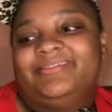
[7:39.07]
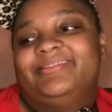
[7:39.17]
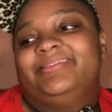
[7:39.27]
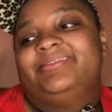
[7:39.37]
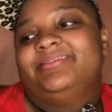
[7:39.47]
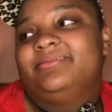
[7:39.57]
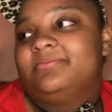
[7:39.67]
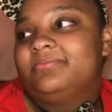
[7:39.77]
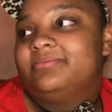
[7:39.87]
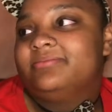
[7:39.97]

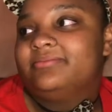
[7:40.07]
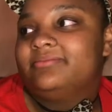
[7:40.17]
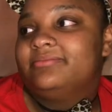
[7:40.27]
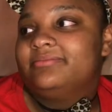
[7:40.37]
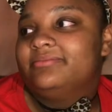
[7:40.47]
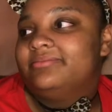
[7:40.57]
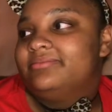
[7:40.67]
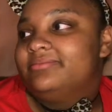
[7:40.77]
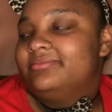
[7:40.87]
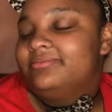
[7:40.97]

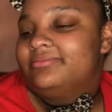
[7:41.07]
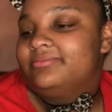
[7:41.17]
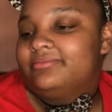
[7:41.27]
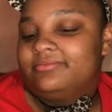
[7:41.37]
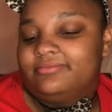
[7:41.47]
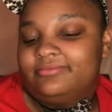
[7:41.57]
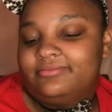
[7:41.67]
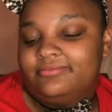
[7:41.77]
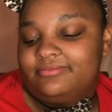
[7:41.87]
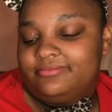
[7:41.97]

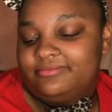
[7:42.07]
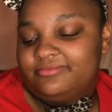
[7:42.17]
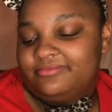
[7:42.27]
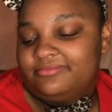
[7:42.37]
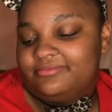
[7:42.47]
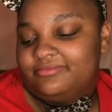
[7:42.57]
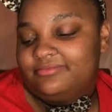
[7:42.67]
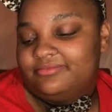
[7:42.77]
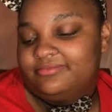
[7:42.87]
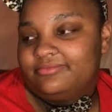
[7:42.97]

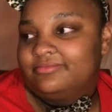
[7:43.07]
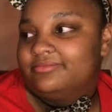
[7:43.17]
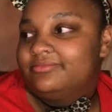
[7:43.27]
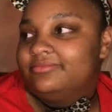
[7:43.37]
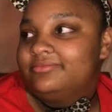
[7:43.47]
[no speech]